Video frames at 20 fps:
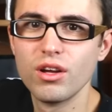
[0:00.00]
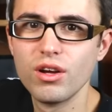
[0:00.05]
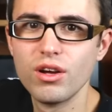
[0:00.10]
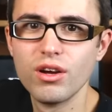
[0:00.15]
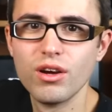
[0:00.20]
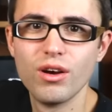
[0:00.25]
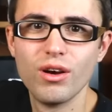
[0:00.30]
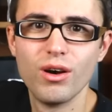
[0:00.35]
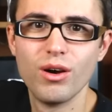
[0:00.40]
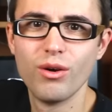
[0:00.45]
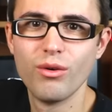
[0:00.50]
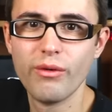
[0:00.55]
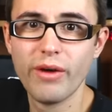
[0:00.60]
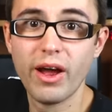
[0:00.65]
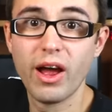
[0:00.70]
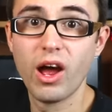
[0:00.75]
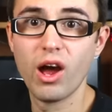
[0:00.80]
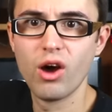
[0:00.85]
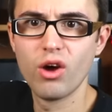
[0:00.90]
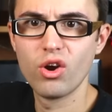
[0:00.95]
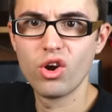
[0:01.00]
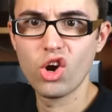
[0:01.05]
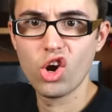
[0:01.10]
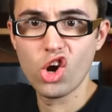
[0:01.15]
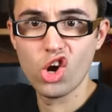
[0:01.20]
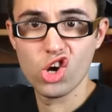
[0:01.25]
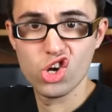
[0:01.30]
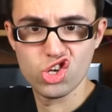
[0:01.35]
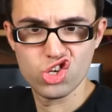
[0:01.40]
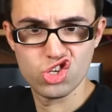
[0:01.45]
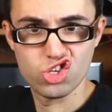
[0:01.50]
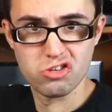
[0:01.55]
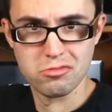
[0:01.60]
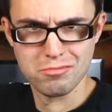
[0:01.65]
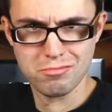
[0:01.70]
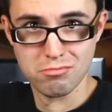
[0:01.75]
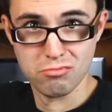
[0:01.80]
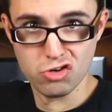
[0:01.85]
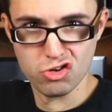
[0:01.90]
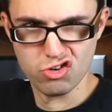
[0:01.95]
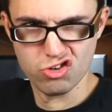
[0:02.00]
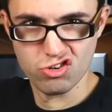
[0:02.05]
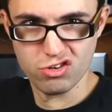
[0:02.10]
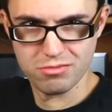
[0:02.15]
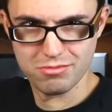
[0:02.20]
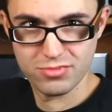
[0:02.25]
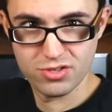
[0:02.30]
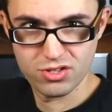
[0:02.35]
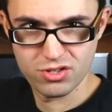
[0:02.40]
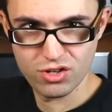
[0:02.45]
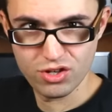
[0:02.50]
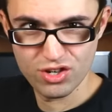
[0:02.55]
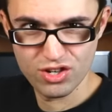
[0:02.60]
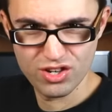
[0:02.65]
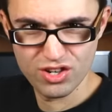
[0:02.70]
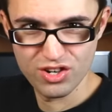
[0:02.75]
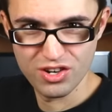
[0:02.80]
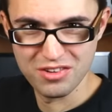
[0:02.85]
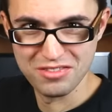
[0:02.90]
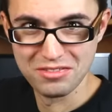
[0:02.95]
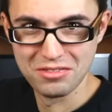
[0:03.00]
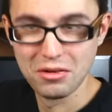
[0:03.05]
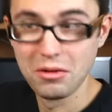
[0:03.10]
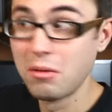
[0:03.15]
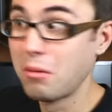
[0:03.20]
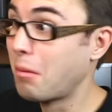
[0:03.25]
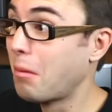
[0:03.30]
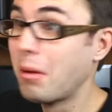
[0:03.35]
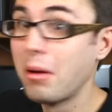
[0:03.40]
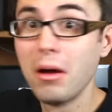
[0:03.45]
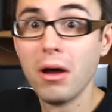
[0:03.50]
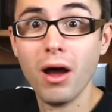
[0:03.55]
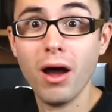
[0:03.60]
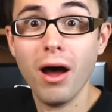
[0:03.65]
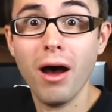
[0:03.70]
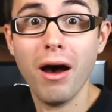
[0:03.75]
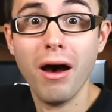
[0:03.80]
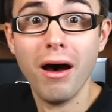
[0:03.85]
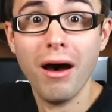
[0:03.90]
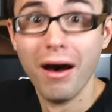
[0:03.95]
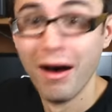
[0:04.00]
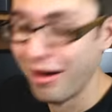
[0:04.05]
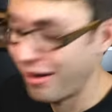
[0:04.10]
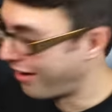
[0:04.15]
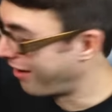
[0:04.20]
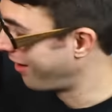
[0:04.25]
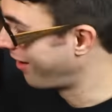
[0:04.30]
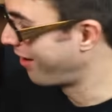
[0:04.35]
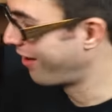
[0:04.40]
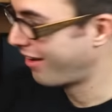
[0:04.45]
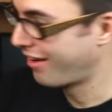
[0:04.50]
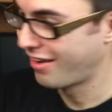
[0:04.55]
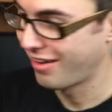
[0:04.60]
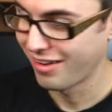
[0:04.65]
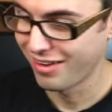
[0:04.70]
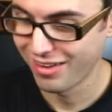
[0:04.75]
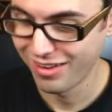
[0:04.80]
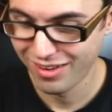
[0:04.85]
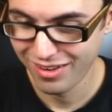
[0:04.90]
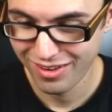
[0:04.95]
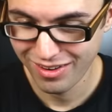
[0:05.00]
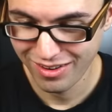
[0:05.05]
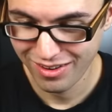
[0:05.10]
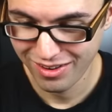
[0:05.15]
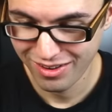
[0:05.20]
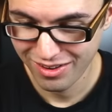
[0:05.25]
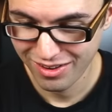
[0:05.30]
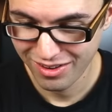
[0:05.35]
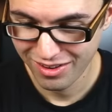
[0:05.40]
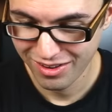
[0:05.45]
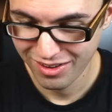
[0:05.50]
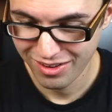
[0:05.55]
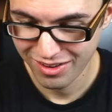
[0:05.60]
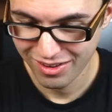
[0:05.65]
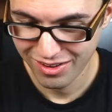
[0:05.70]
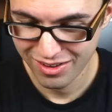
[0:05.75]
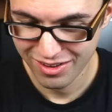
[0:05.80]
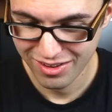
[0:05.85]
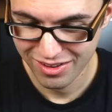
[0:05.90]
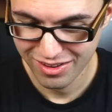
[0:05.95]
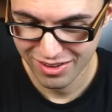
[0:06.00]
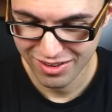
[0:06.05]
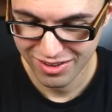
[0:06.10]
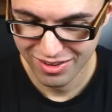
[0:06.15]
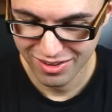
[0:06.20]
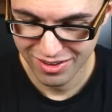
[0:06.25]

go out because your boobs showing. I am black. I am